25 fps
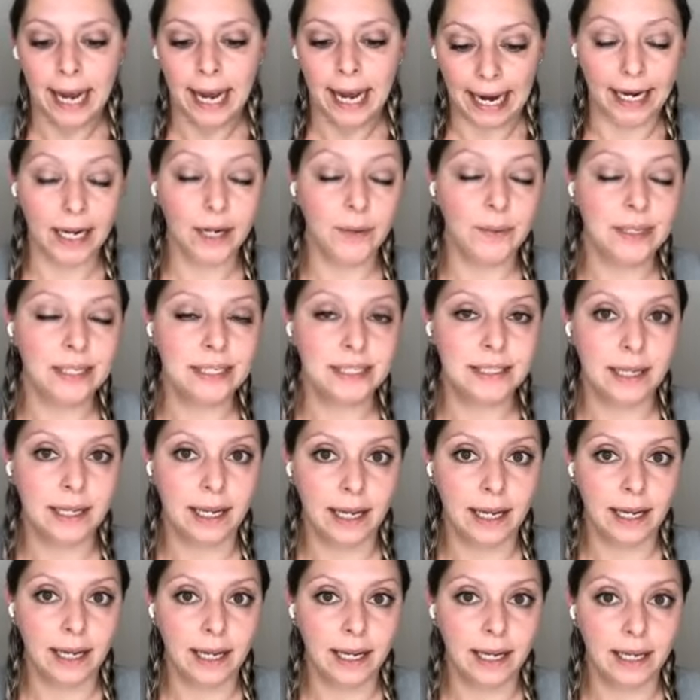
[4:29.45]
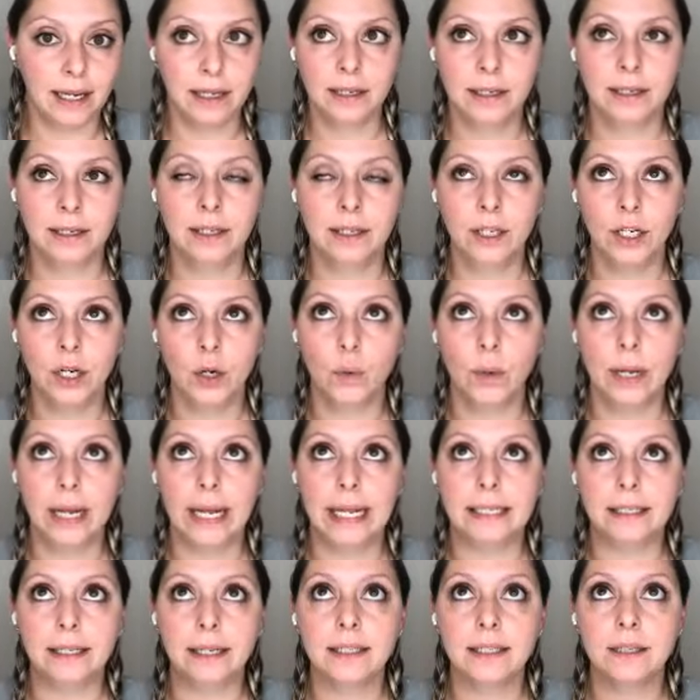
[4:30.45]
I always say, you know,
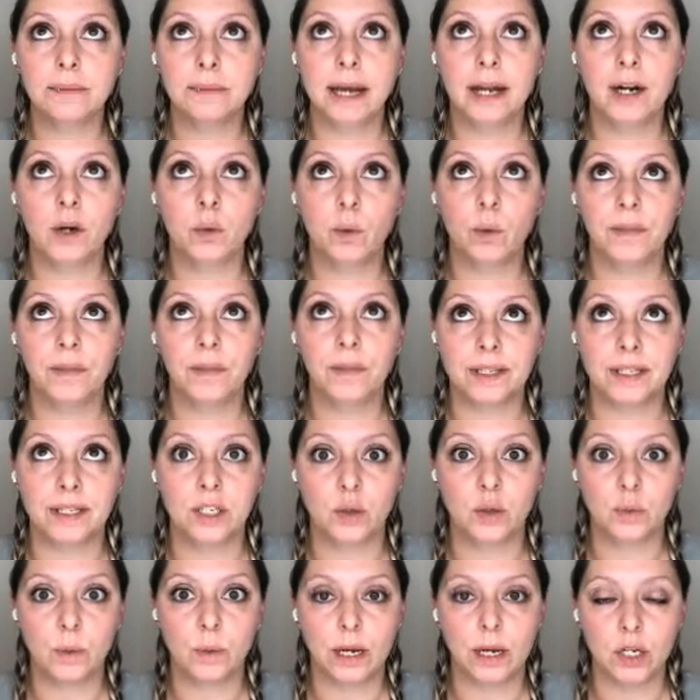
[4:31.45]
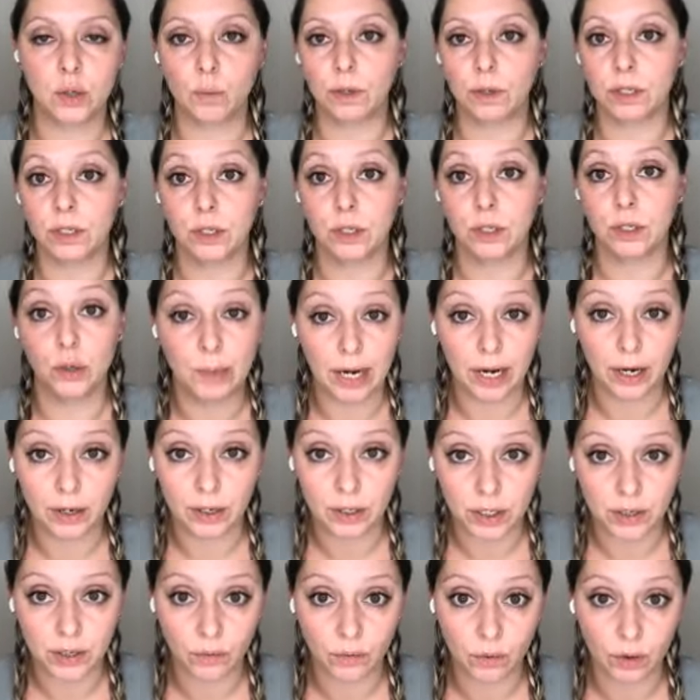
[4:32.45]
it doesn't matter what the situation was. Your
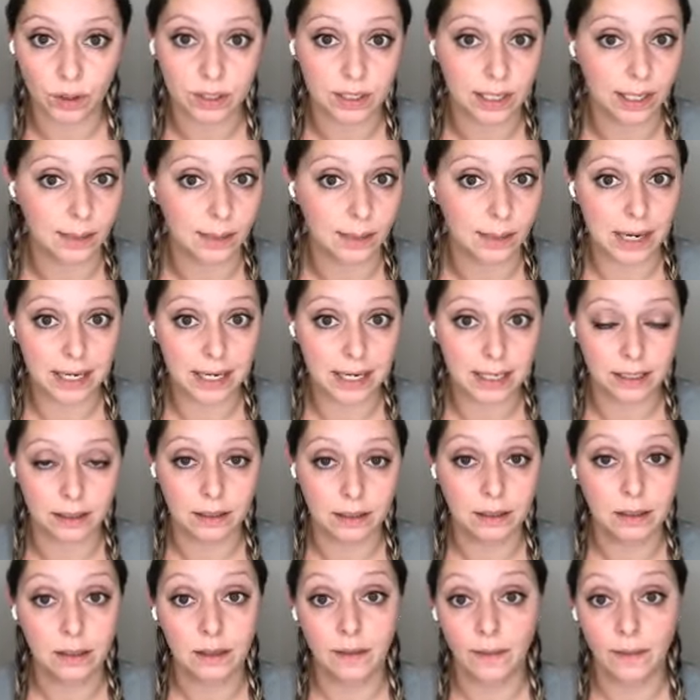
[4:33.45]
parents divorced like mine did.